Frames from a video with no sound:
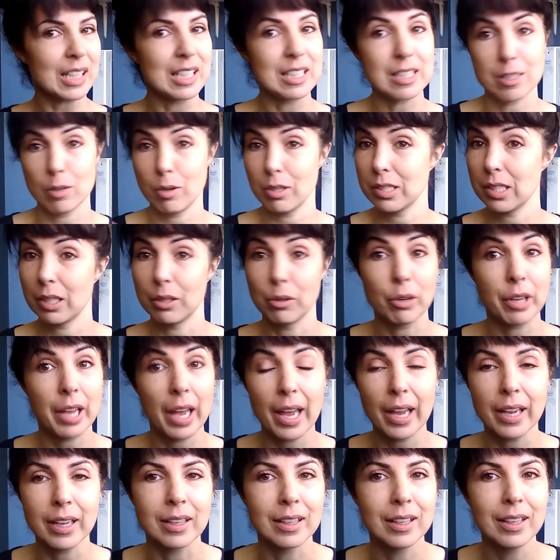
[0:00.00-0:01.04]
So I said,
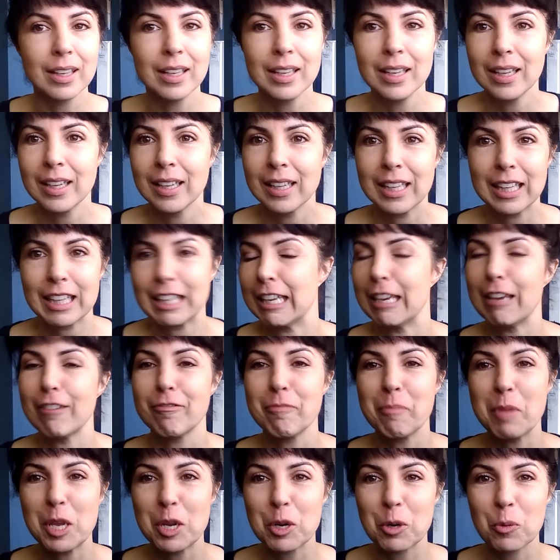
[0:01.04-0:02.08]
okay, give
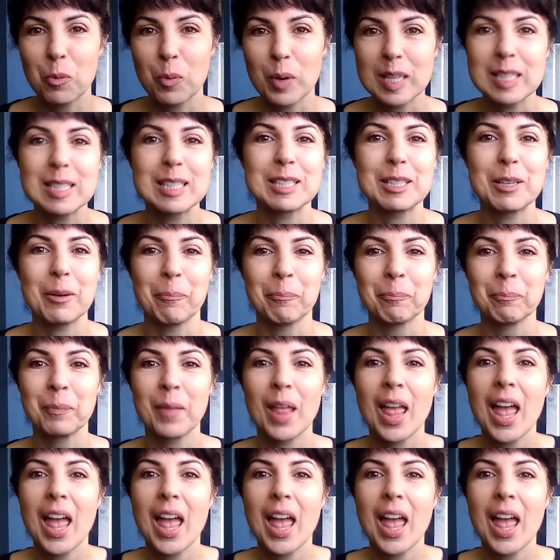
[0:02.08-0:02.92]
me your wisdom.